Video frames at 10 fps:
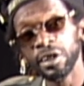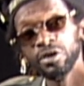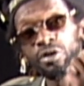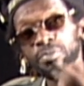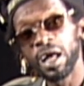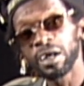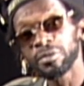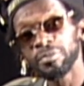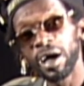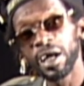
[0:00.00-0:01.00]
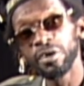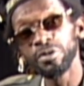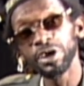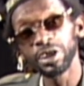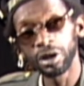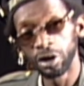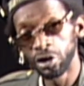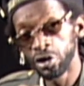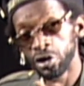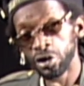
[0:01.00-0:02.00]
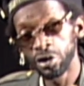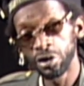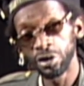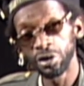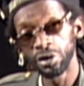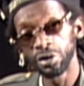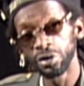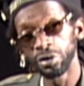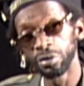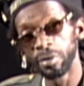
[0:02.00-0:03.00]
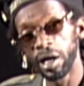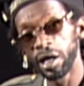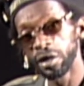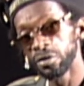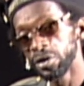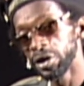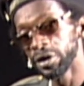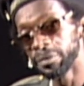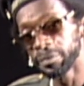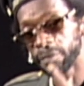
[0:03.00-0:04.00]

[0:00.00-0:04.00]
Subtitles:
No block my way. Clear my way.